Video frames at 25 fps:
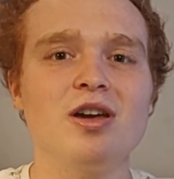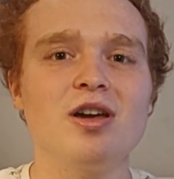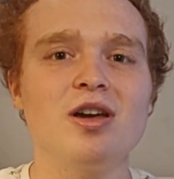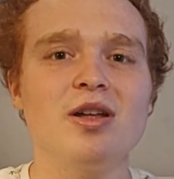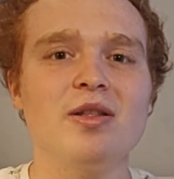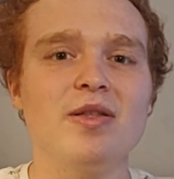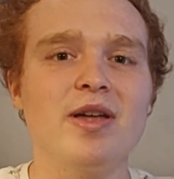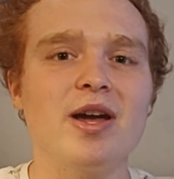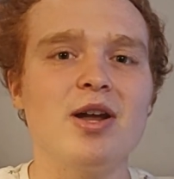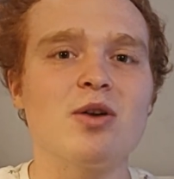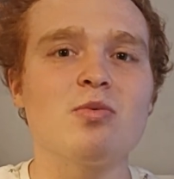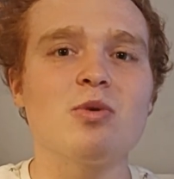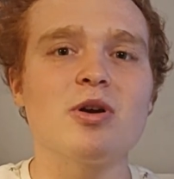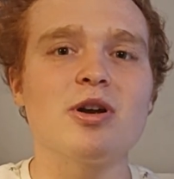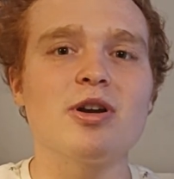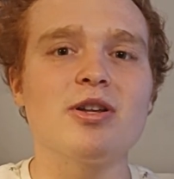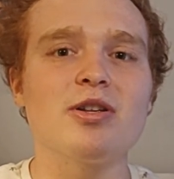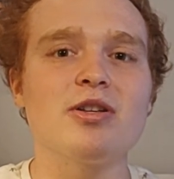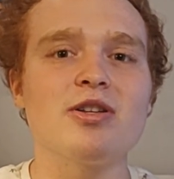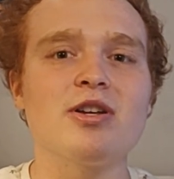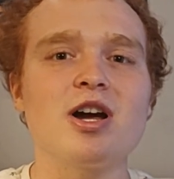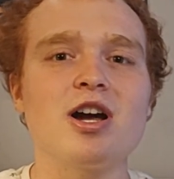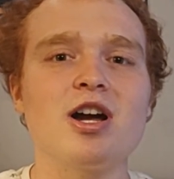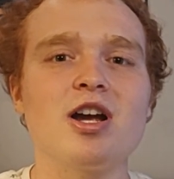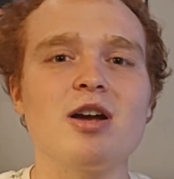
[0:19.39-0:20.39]
then we're going to
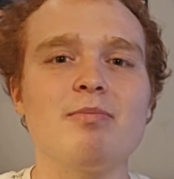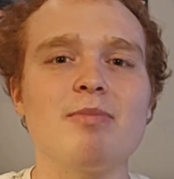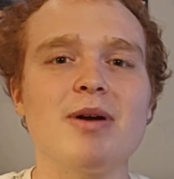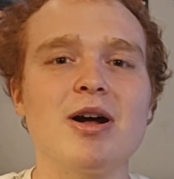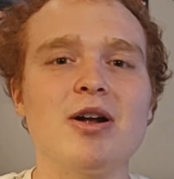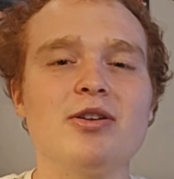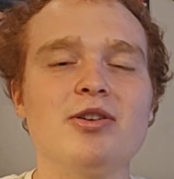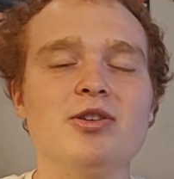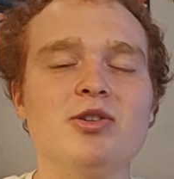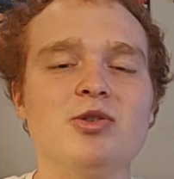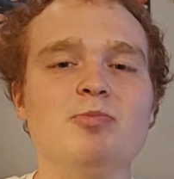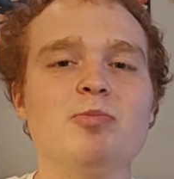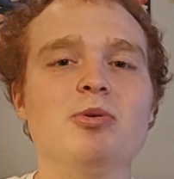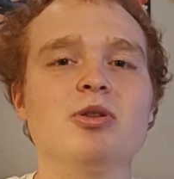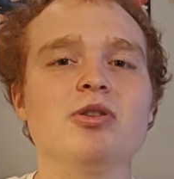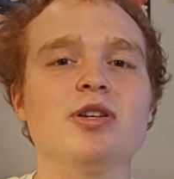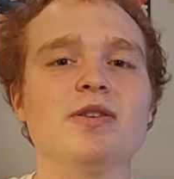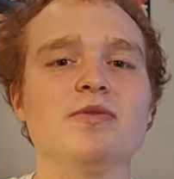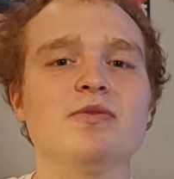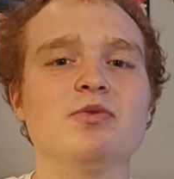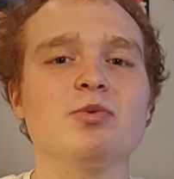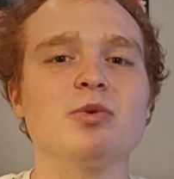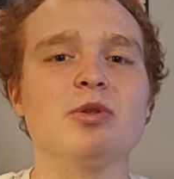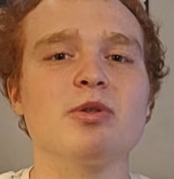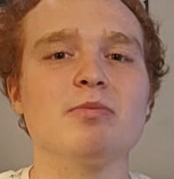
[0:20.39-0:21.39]
talk about his
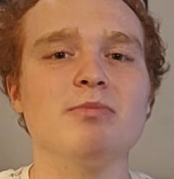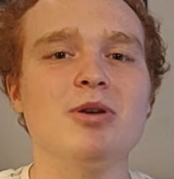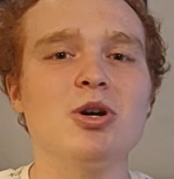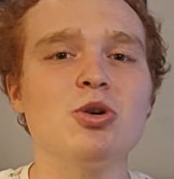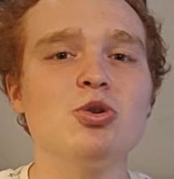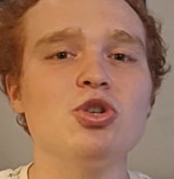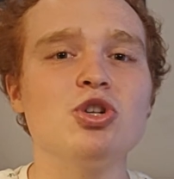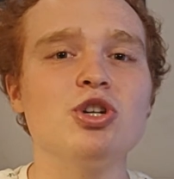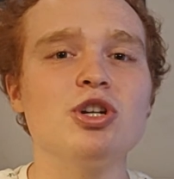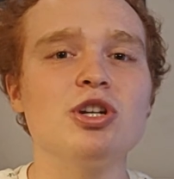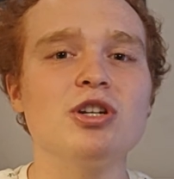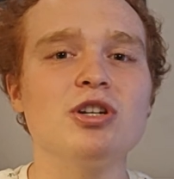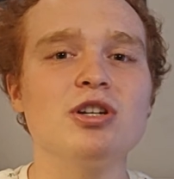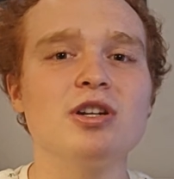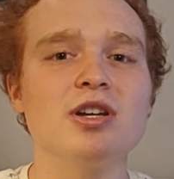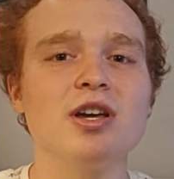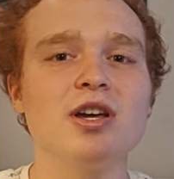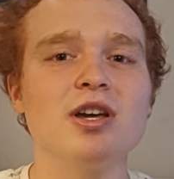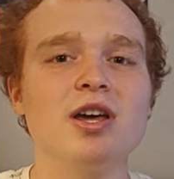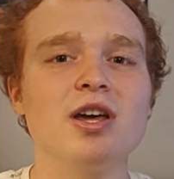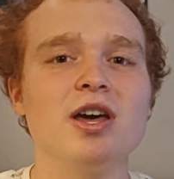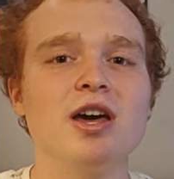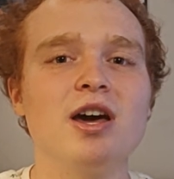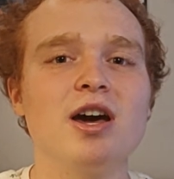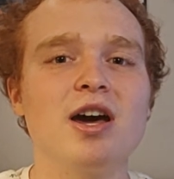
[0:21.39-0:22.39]
beliefs with motion,
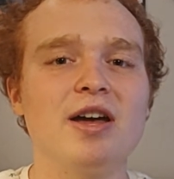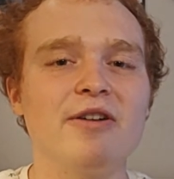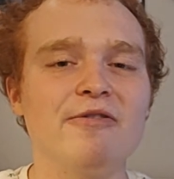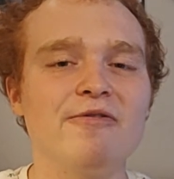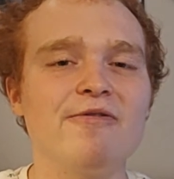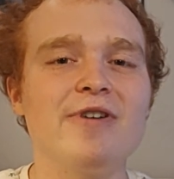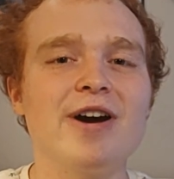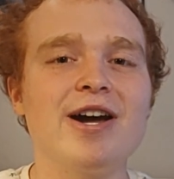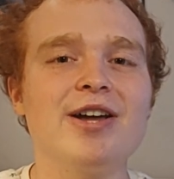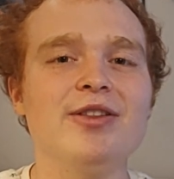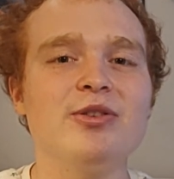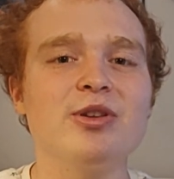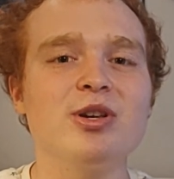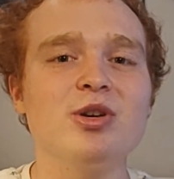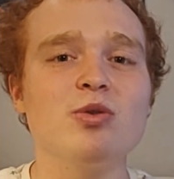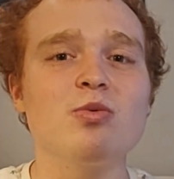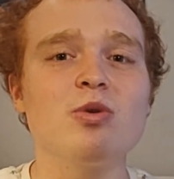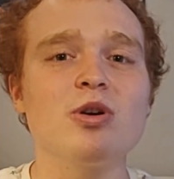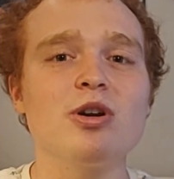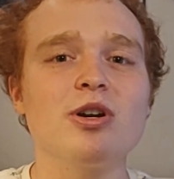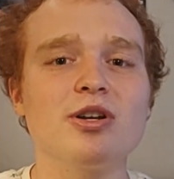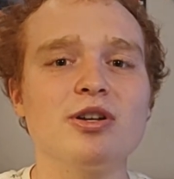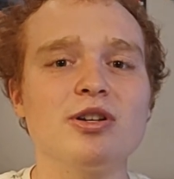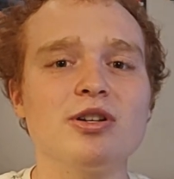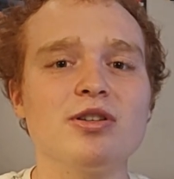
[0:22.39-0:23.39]
and finally we're
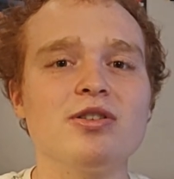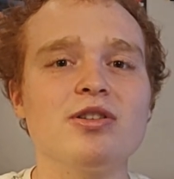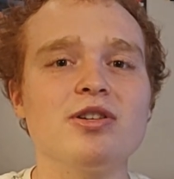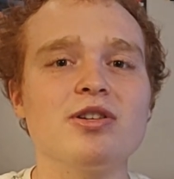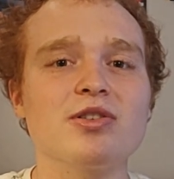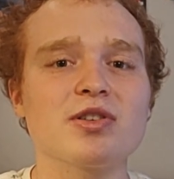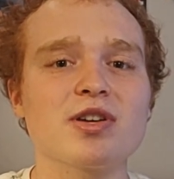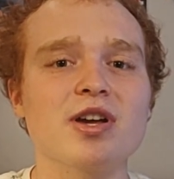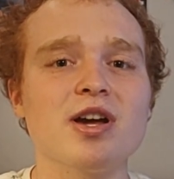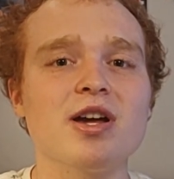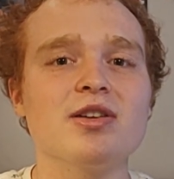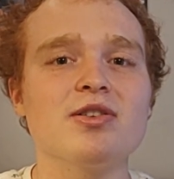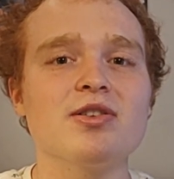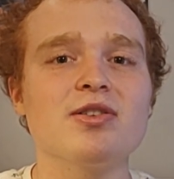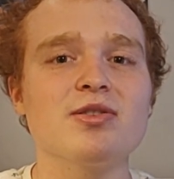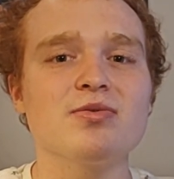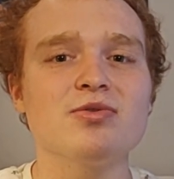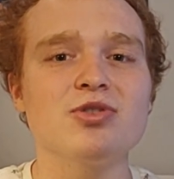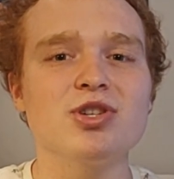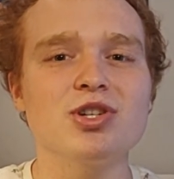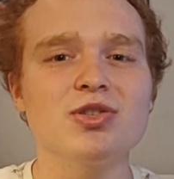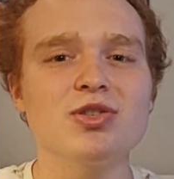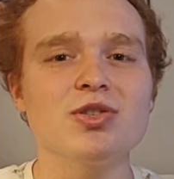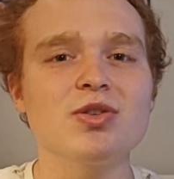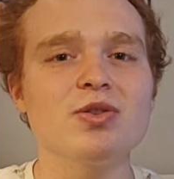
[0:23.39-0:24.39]
going to discuss
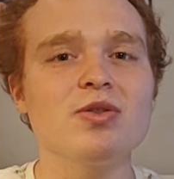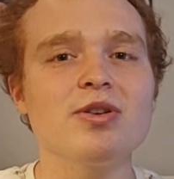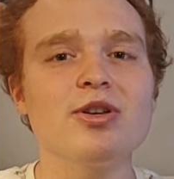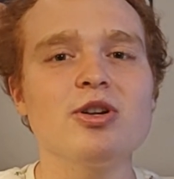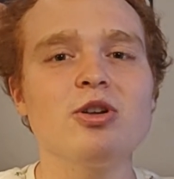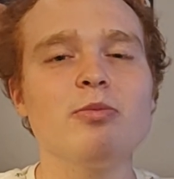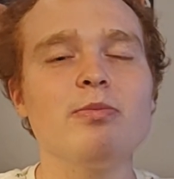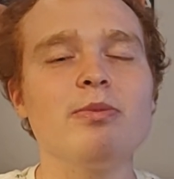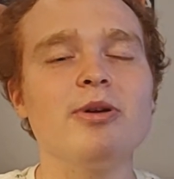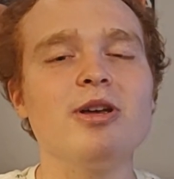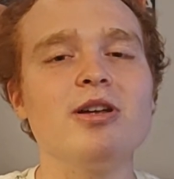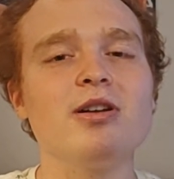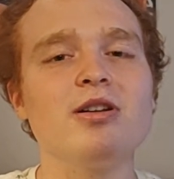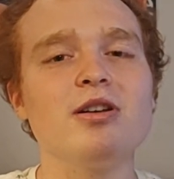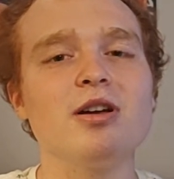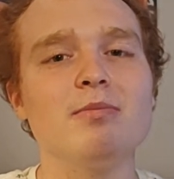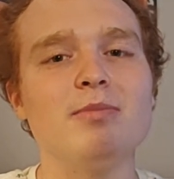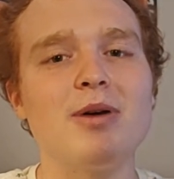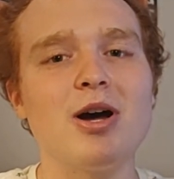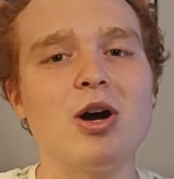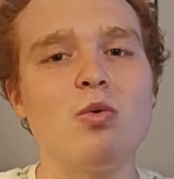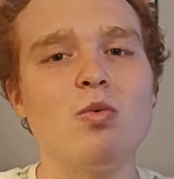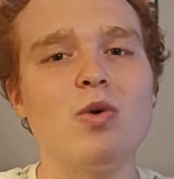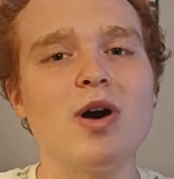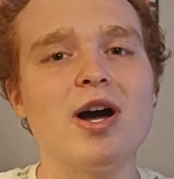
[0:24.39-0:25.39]
just a little bit
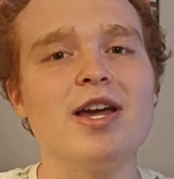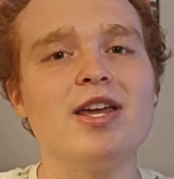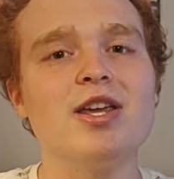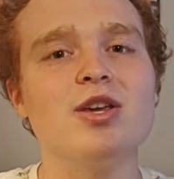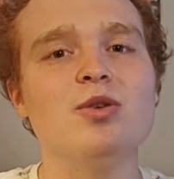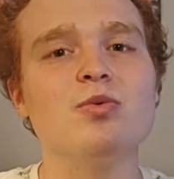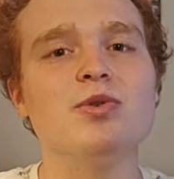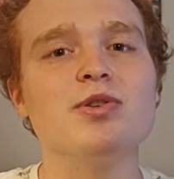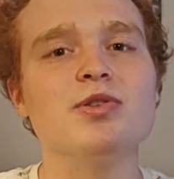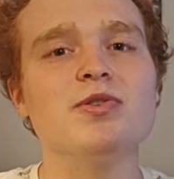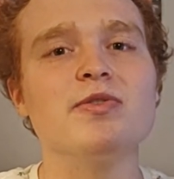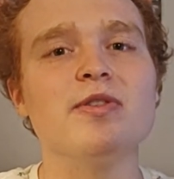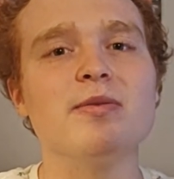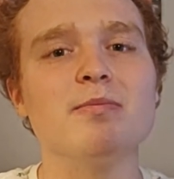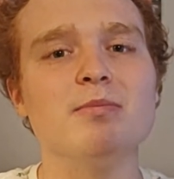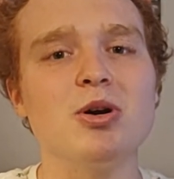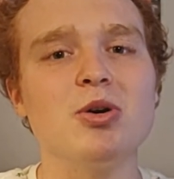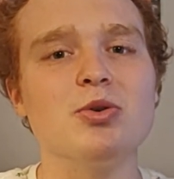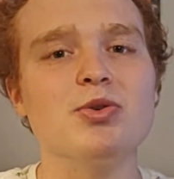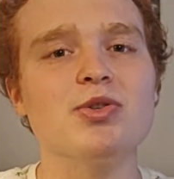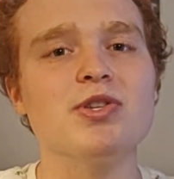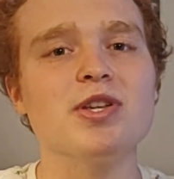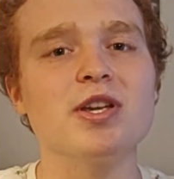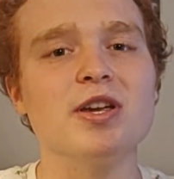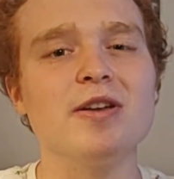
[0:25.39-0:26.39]
about why he was the
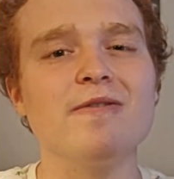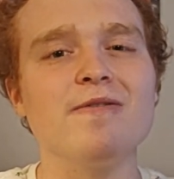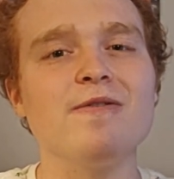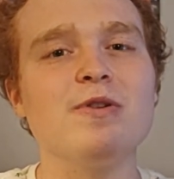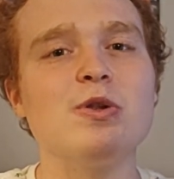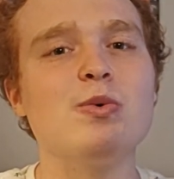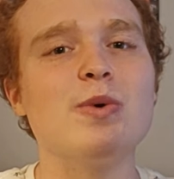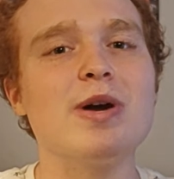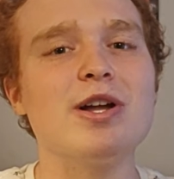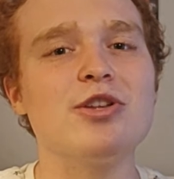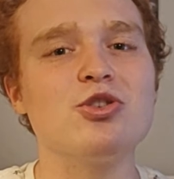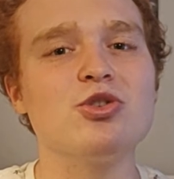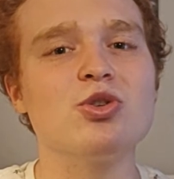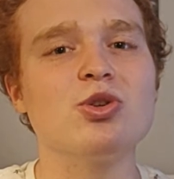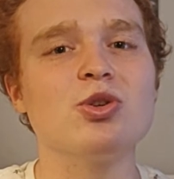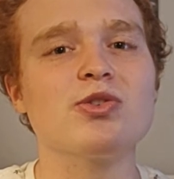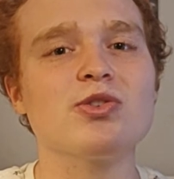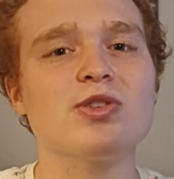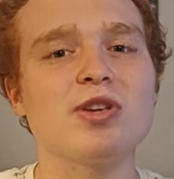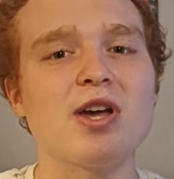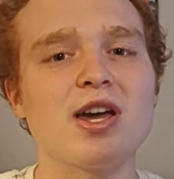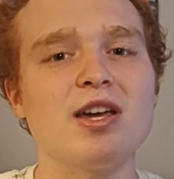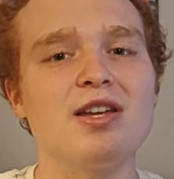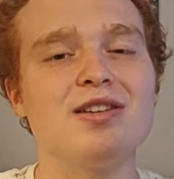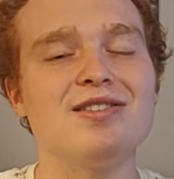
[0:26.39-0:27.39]
most influential
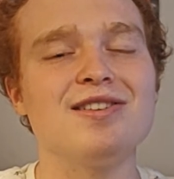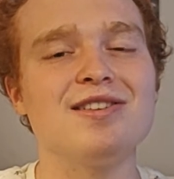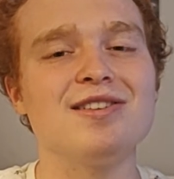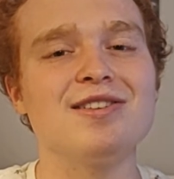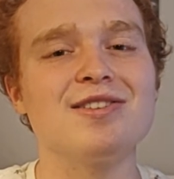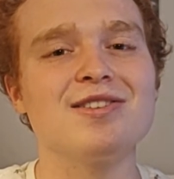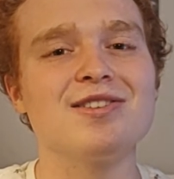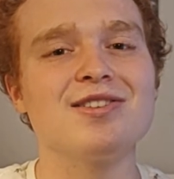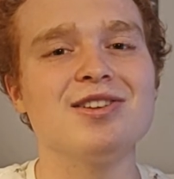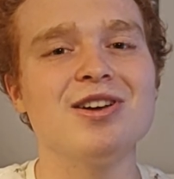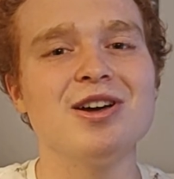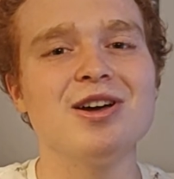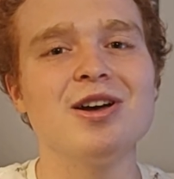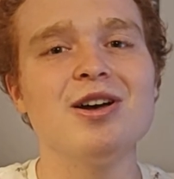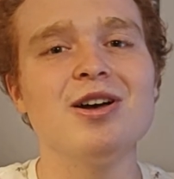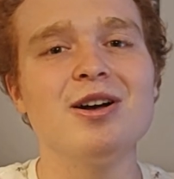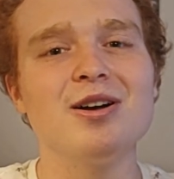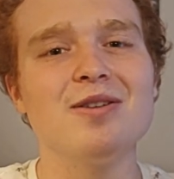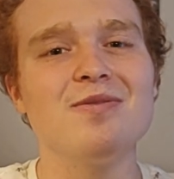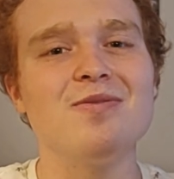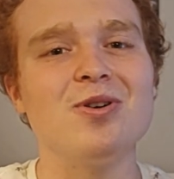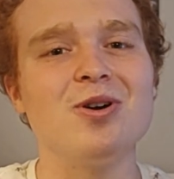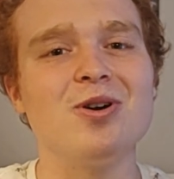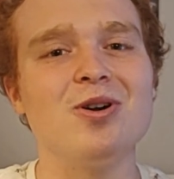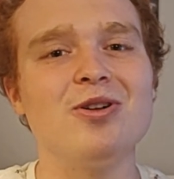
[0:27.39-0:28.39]
scientist
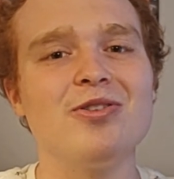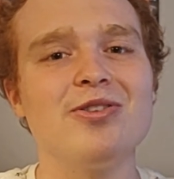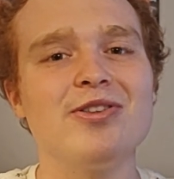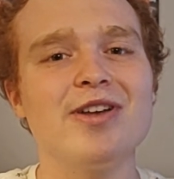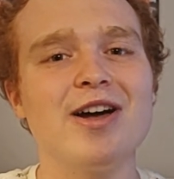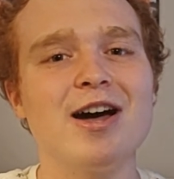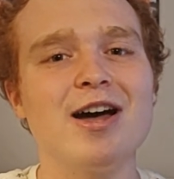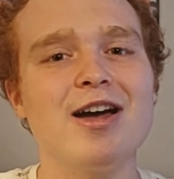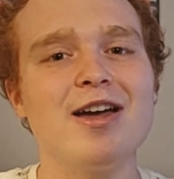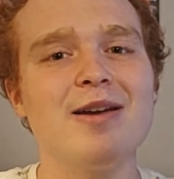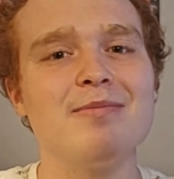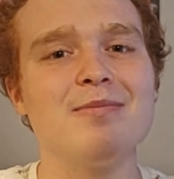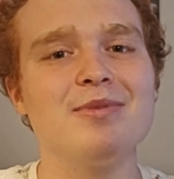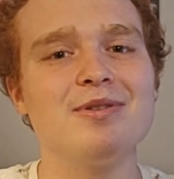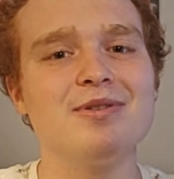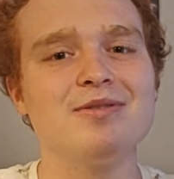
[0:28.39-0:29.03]
of all time.